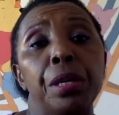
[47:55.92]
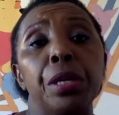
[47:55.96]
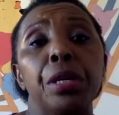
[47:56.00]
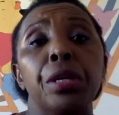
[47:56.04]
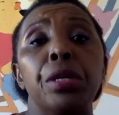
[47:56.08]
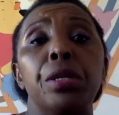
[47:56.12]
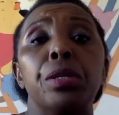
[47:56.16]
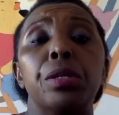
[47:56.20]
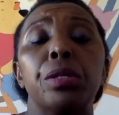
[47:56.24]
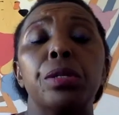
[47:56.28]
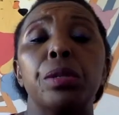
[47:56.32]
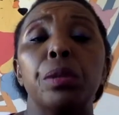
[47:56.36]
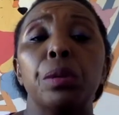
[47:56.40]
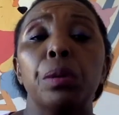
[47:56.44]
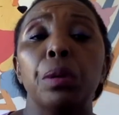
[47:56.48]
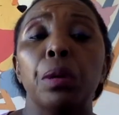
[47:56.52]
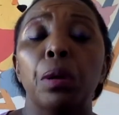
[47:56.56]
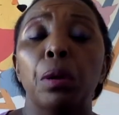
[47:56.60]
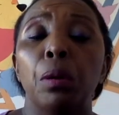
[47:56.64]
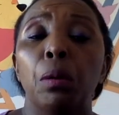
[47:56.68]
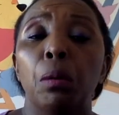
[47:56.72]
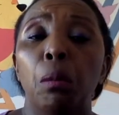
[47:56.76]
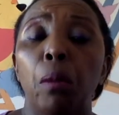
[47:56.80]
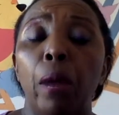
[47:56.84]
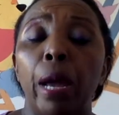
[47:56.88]
So
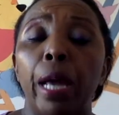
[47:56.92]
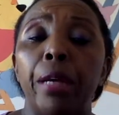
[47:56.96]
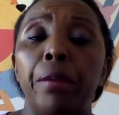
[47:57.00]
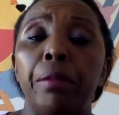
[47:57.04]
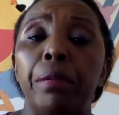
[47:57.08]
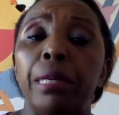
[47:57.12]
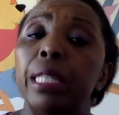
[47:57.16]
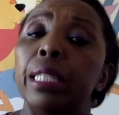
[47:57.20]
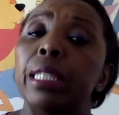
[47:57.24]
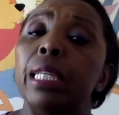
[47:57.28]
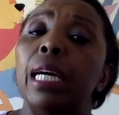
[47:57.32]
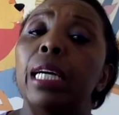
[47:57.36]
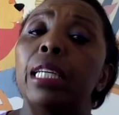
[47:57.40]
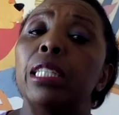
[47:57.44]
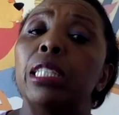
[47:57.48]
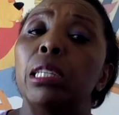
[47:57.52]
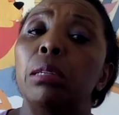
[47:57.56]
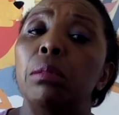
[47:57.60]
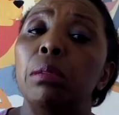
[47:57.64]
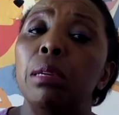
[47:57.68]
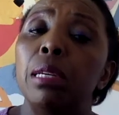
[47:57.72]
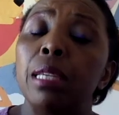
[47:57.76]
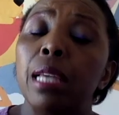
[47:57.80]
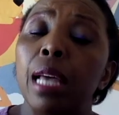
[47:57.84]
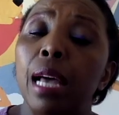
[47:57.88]
when we touch
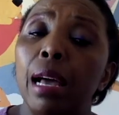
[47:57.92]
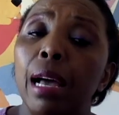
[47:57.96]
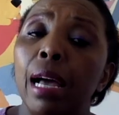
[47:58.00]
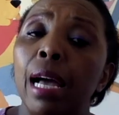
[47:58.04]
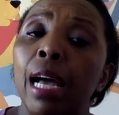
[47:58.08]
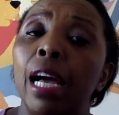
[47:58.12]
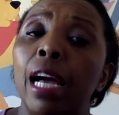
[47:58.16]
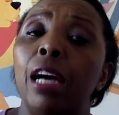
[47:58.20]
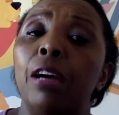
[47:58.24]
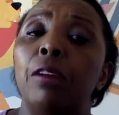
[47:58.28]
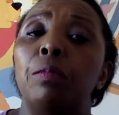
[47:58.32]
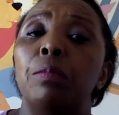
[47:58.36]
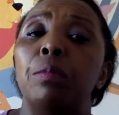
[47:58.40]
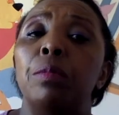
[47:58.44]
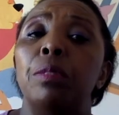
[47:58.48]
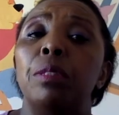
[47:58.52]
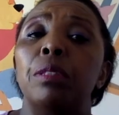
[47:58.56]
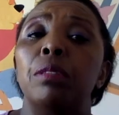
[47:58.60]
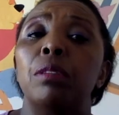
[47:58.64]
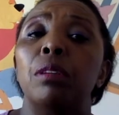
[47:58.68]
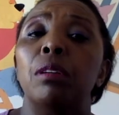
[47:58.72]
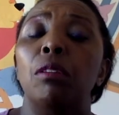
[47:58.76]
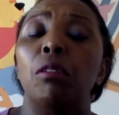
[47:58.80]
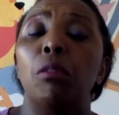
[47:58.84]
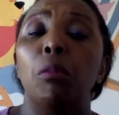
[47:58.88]
our arms,
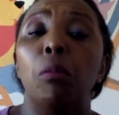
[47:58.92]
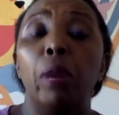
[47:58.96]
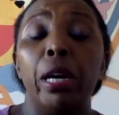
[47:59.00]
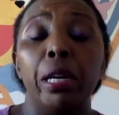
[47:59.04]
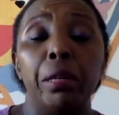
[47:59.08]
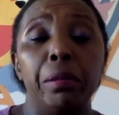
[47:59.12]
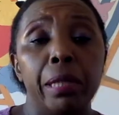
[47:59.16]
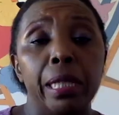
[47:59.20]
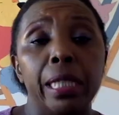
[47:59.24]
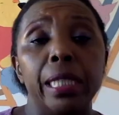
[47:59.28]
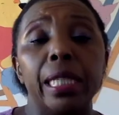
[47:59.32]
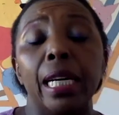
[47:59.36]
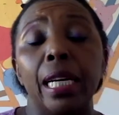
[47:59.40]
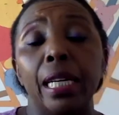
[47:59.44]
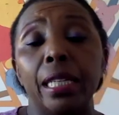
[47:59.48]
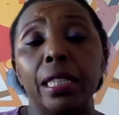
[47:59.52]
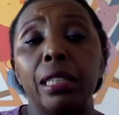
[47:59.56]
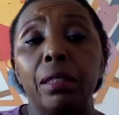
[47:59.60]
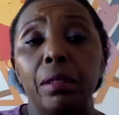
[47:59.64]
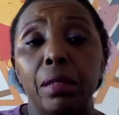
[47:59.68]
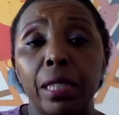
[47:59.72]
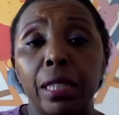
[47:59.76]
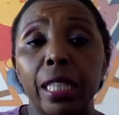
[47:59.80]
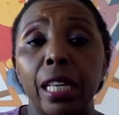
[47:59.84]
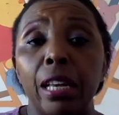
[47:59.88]
or when we touch
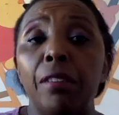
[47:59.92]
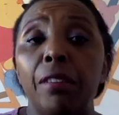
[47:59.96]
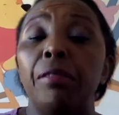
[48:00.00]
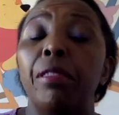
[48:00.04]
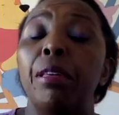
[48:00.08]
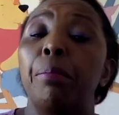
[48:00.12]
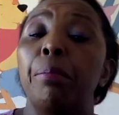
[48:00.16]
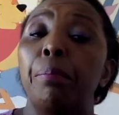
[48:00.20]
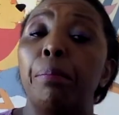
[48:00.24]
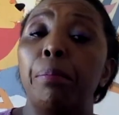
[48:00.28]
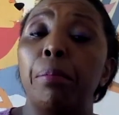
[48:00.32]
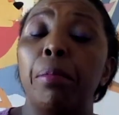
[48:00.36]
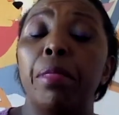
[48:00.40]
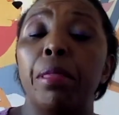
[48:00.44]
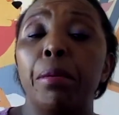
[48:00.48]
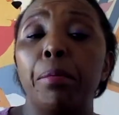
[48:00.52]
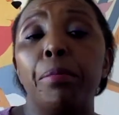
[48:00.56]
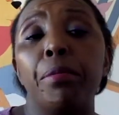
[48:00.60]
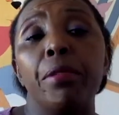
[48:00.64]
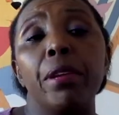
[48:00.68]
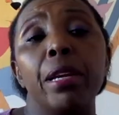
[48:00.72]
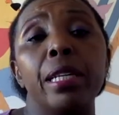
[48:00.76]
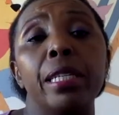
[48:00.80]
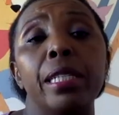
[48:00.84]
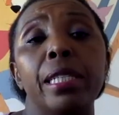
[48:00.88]
us, the
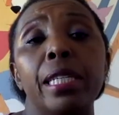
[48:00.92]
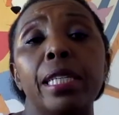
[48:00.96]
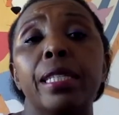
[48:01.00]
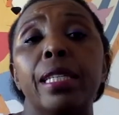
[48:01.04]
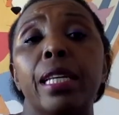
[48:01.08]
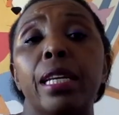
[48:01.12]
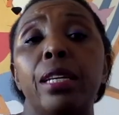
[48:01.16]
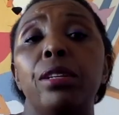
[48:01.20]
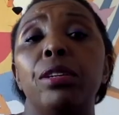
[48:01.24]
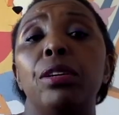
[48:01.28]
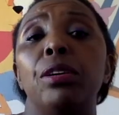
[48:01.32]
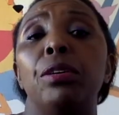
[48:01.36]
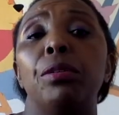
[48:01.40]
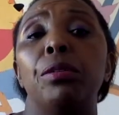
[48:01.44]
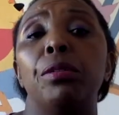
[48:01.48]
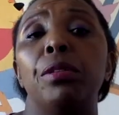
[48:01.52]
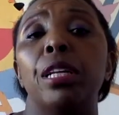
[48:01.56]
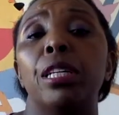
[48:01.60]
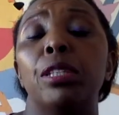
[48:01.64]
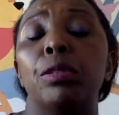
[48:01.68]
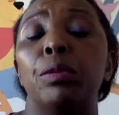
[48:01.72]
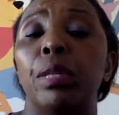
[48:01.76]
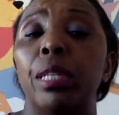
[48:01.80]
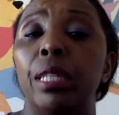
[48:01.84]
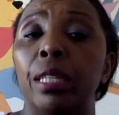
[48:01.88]
brain doesn't know
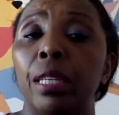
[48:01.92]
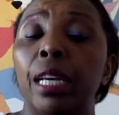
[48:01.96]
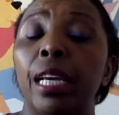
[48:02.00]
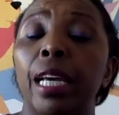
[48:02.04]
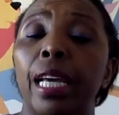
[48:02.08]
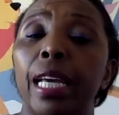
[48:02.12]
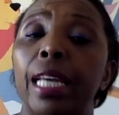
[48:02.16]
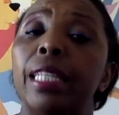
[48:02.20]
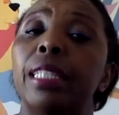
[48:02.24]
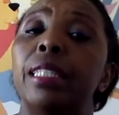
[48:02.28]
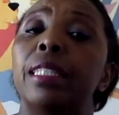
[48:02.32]
that it's